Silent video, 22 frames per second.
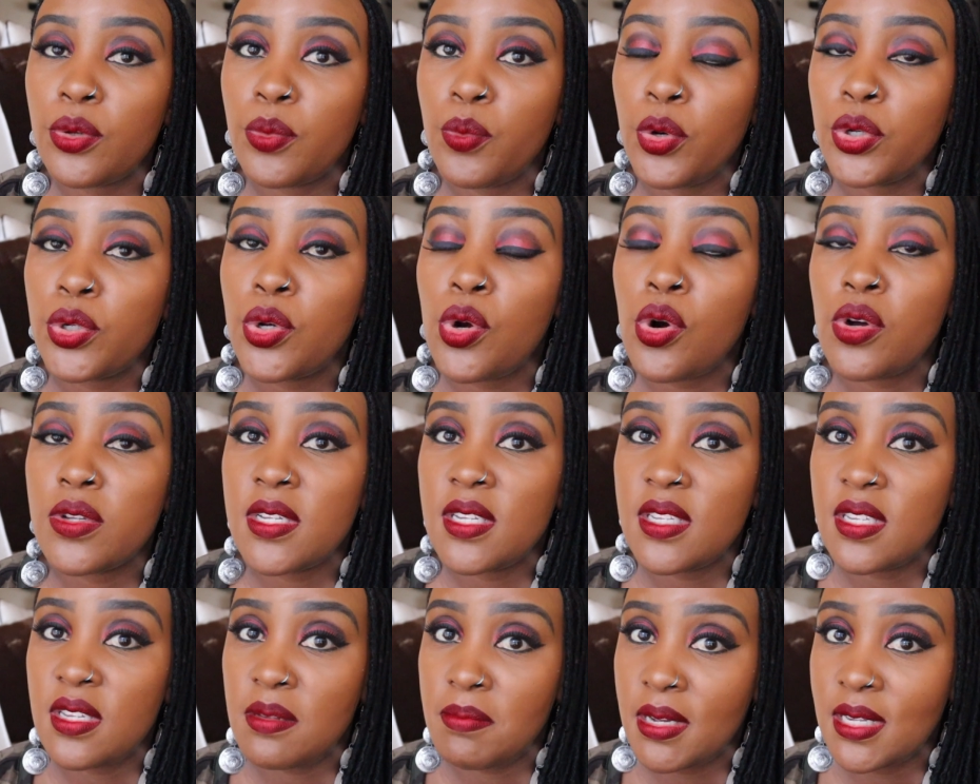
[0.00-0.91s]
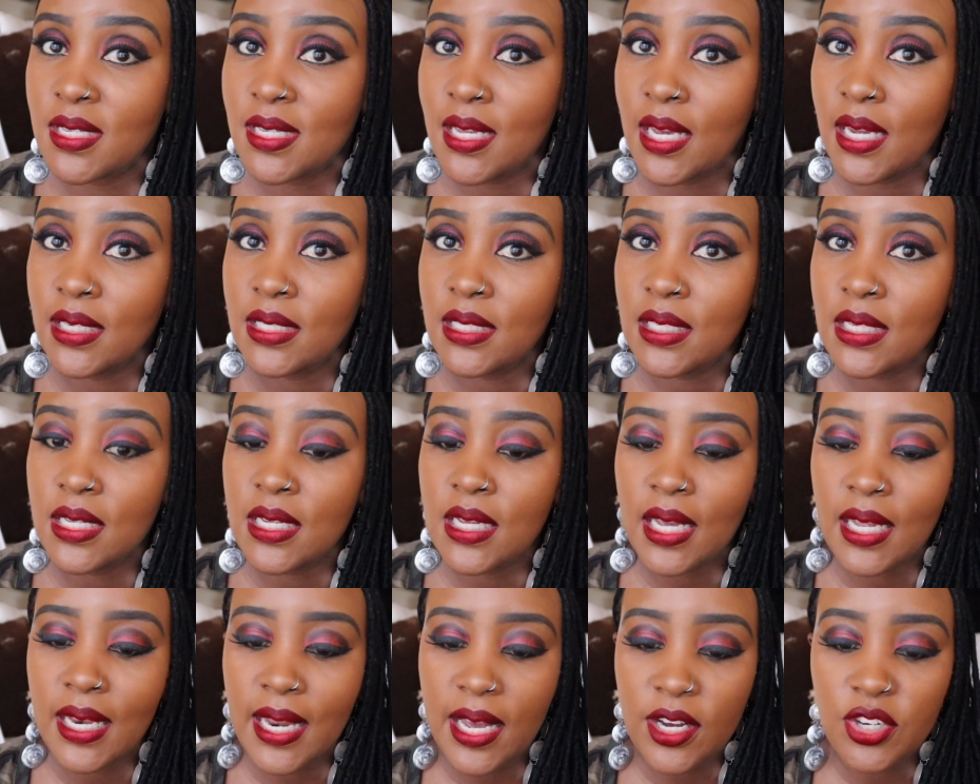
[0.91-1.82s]
on what causes them anxiety
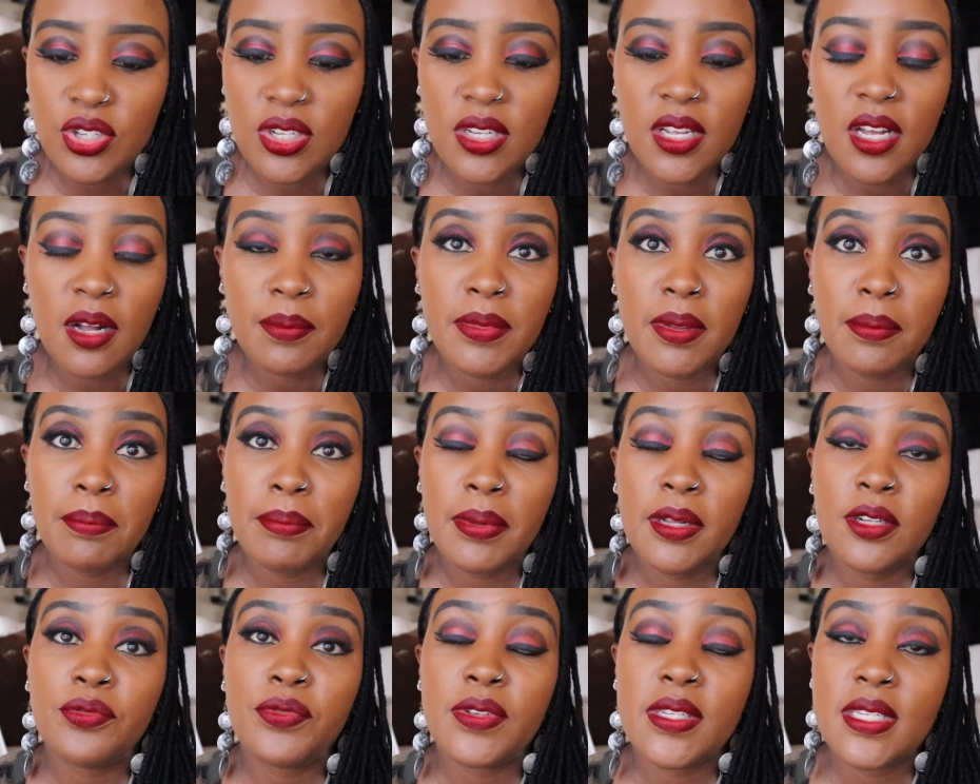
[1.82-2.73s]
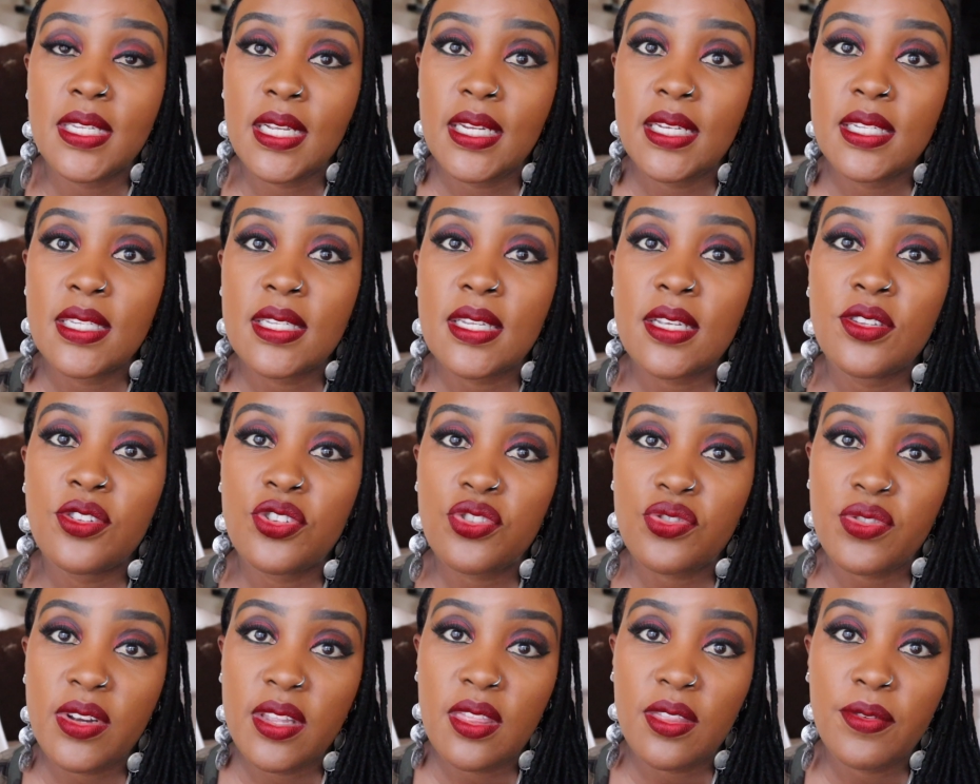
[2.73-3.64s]
can actually help them build resilience and
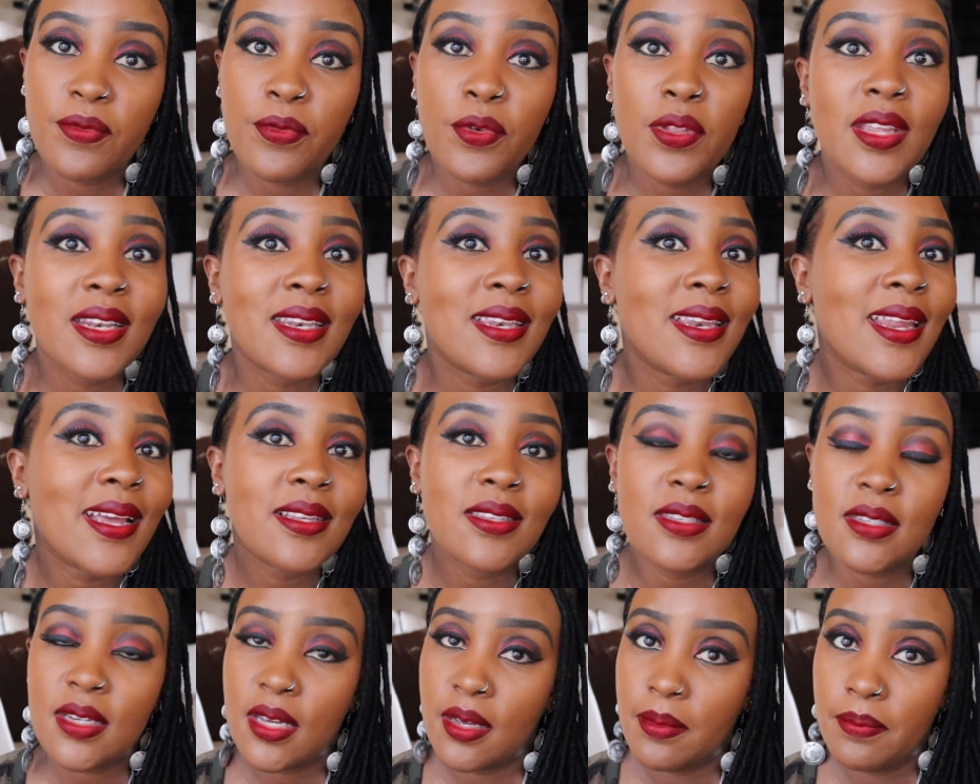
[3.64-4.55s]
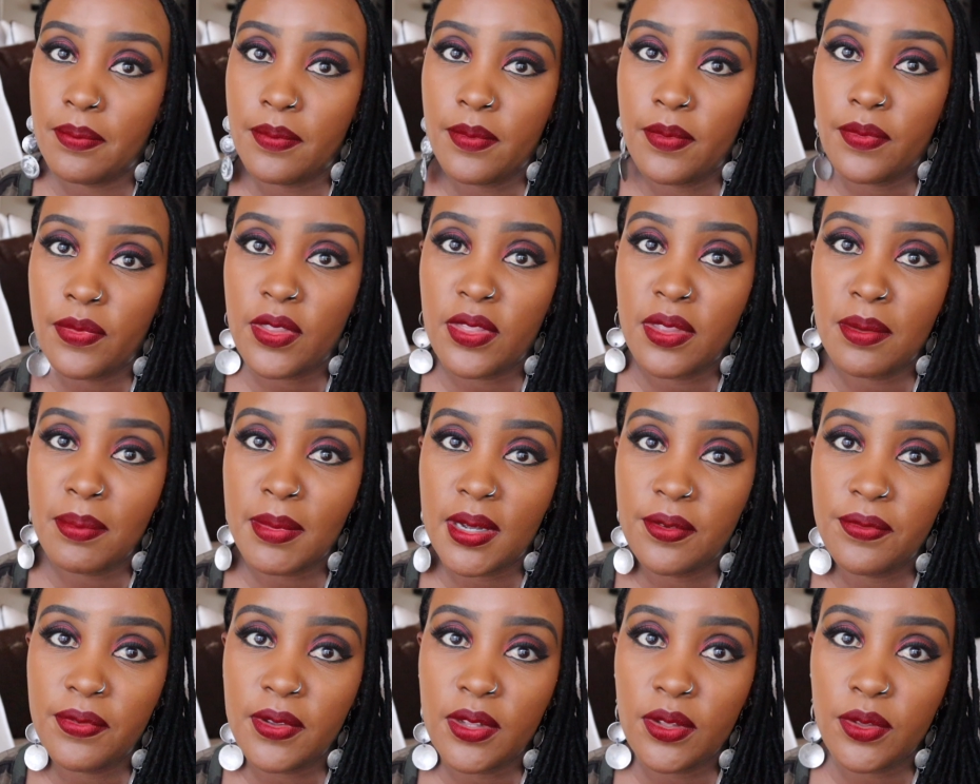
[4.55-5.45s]
strength for the next time that they
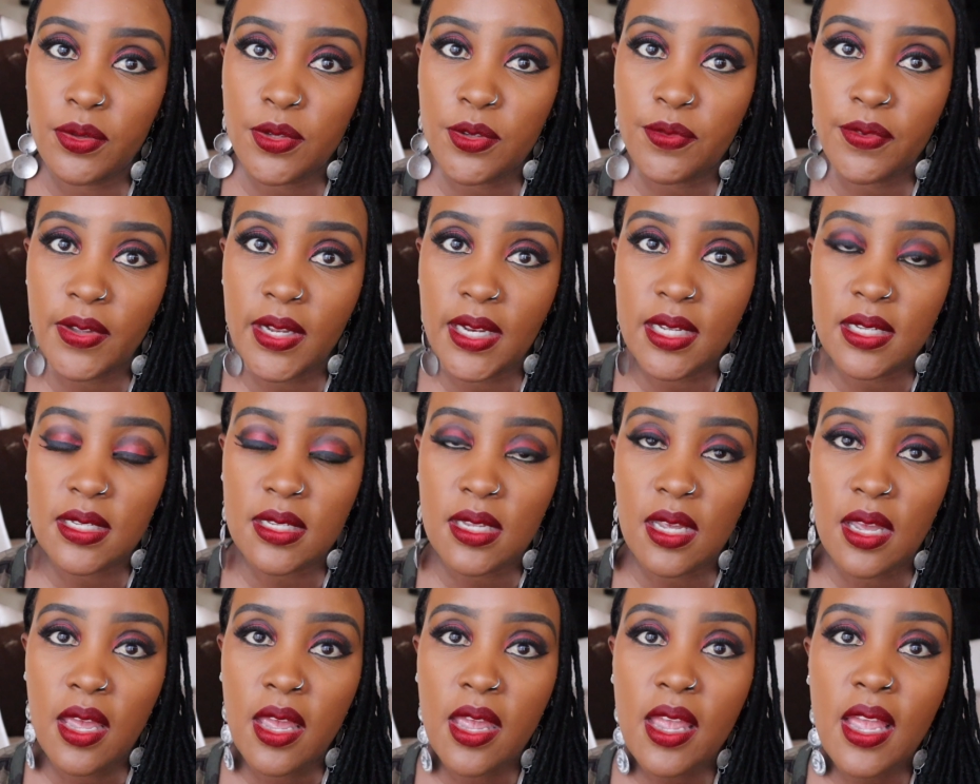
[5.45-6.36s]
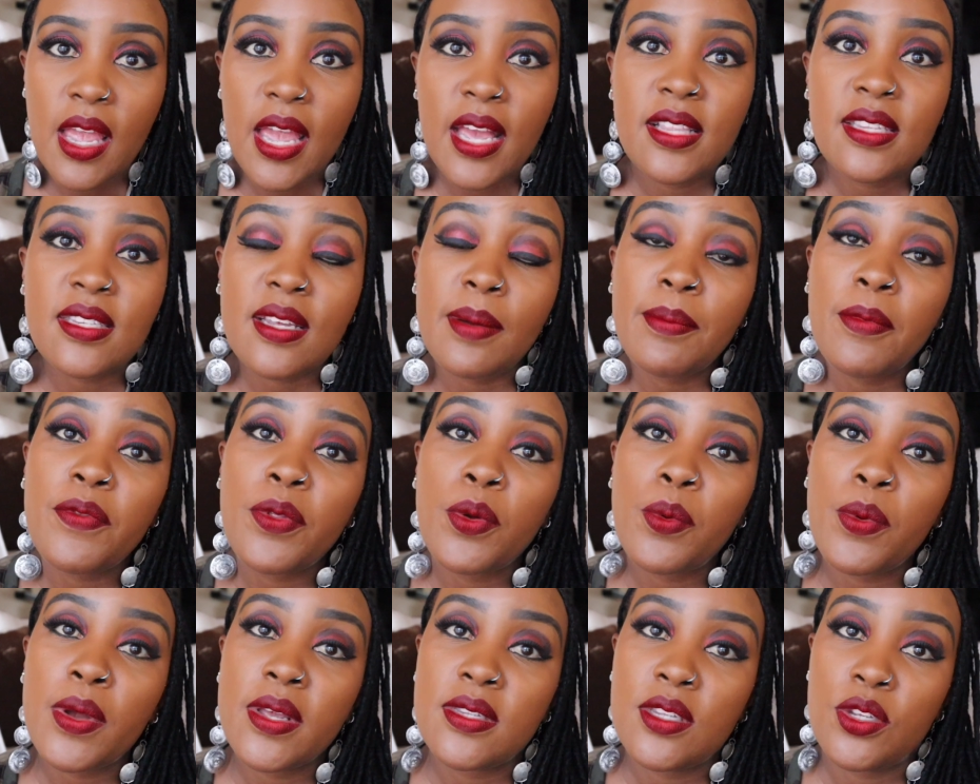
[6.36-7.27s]
might feel those feelings. And some of
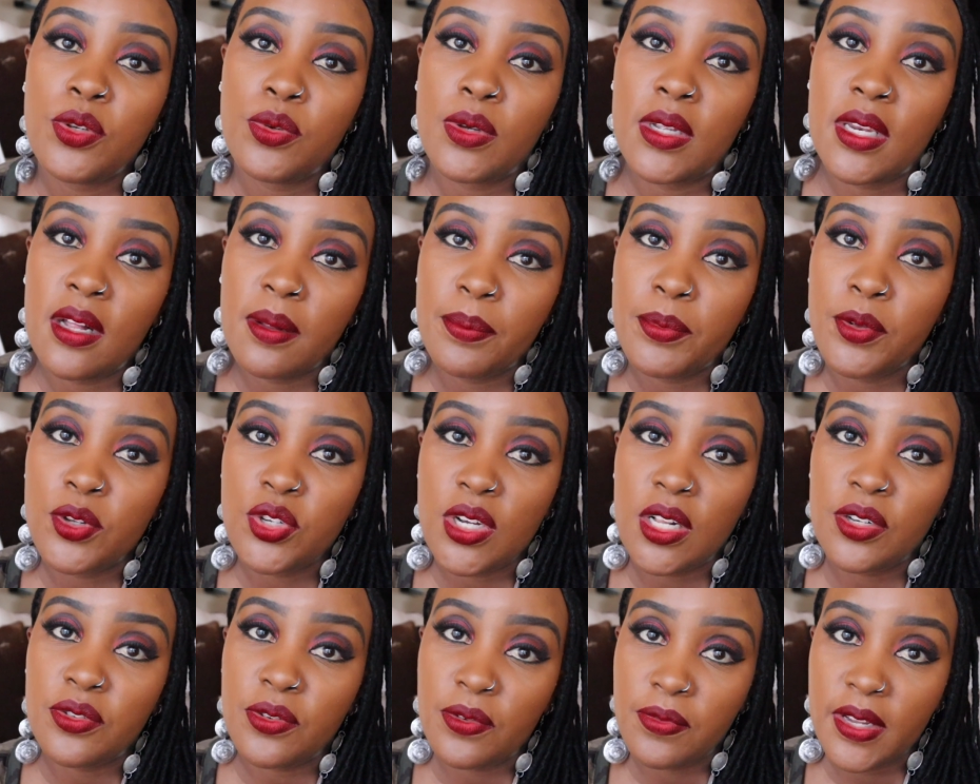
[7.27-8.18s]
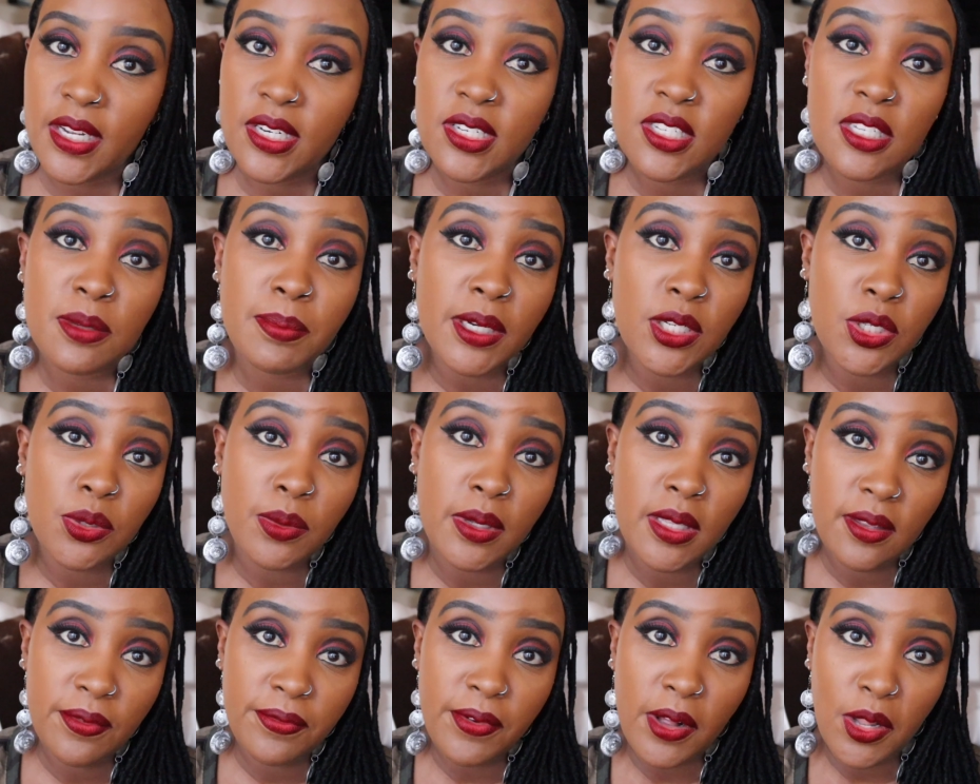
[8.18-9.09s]
the ways that you can help your child reflect is by
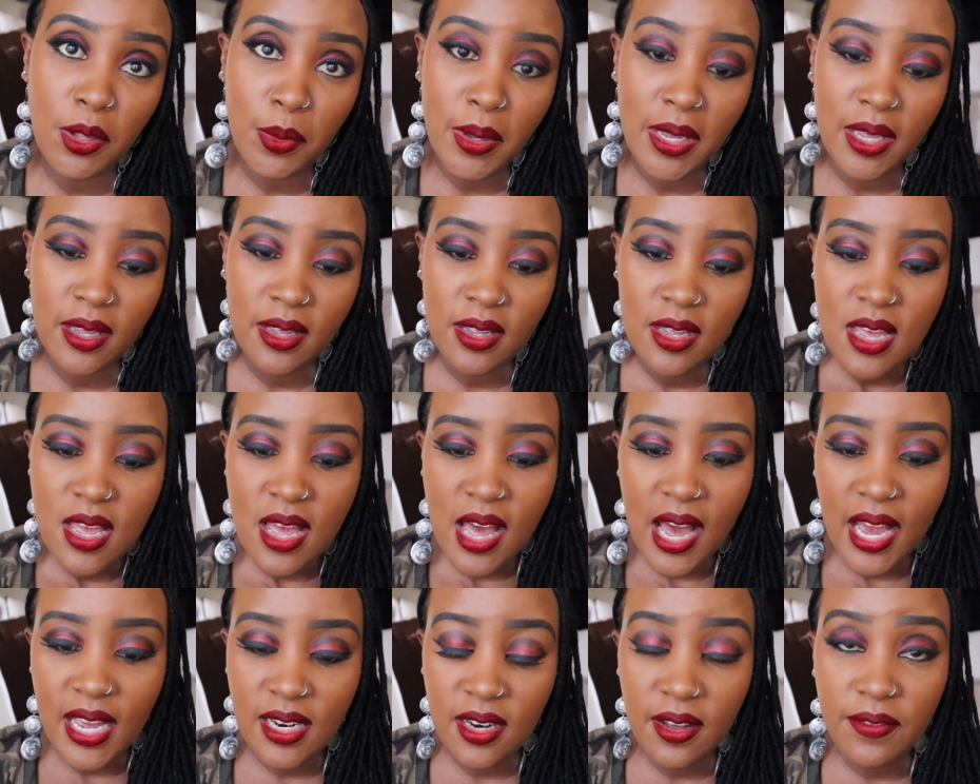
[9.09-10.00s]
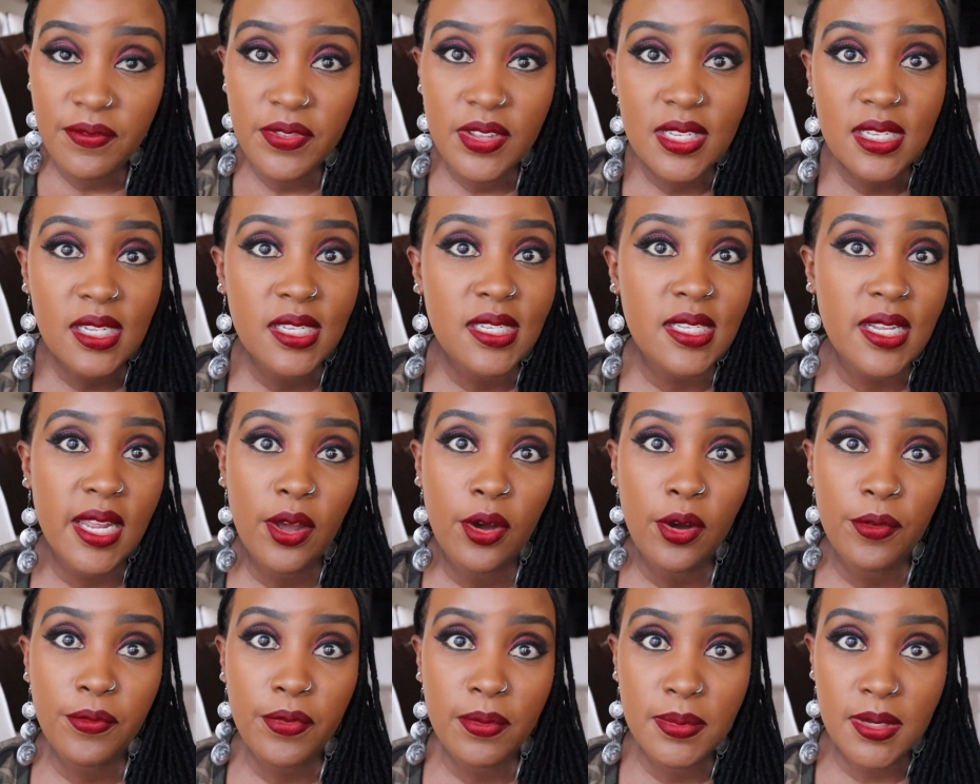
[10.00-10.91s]
doing the following. I love this list I
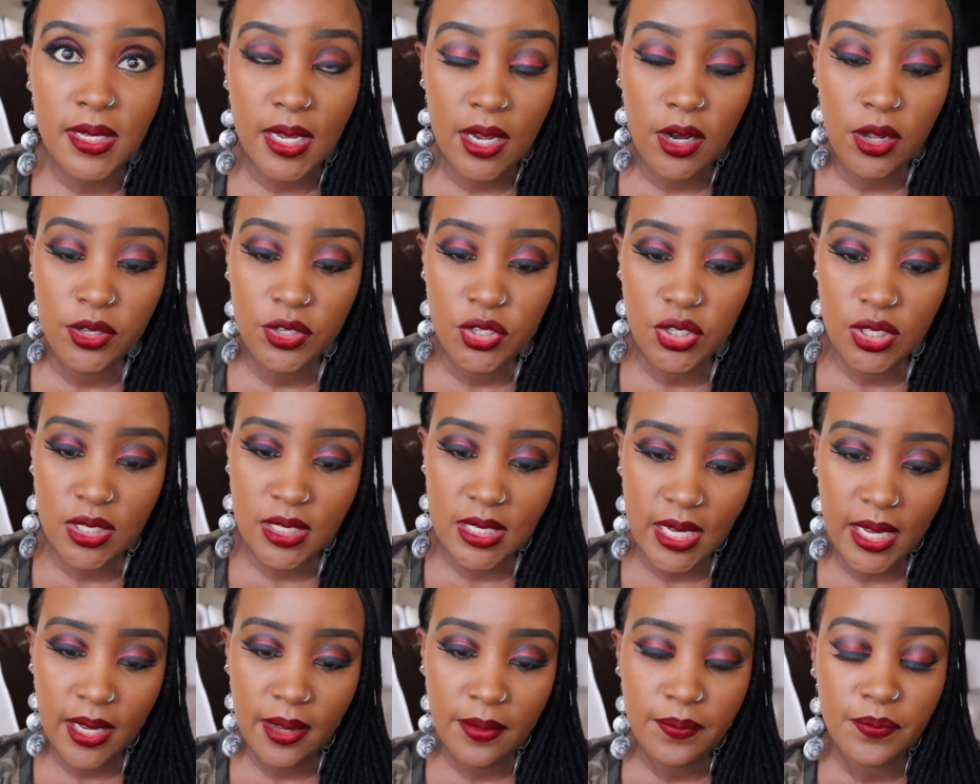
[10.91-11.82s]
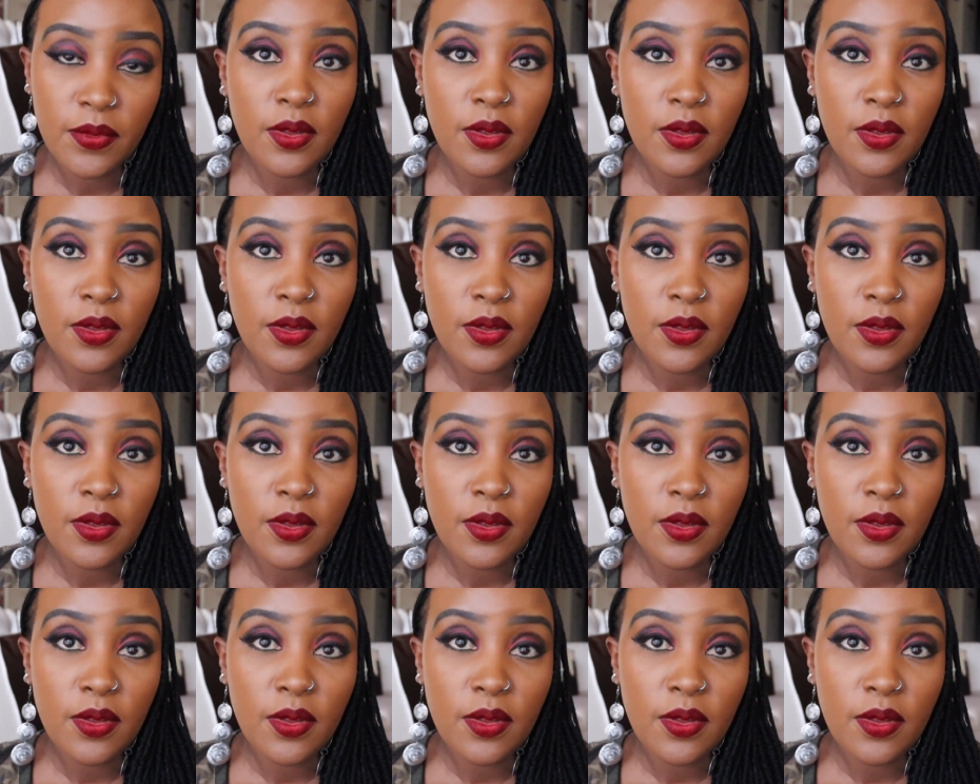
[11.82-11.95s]
got from Psychology Today.